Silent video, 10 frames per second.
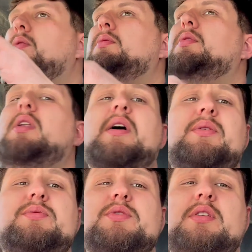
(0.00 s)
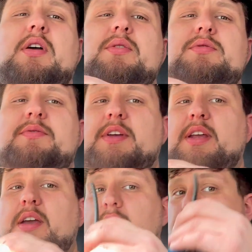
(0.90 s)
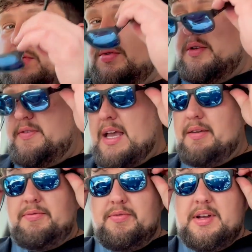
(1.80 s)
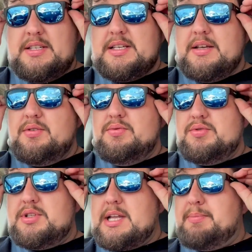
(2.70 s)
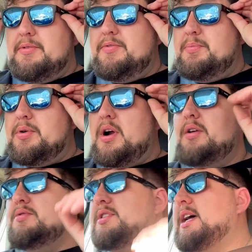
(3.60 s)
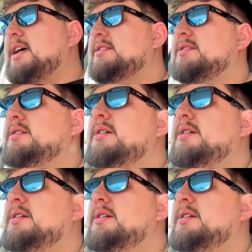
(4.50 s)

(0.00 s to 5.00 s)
loads and loads of videos of every single step of the process.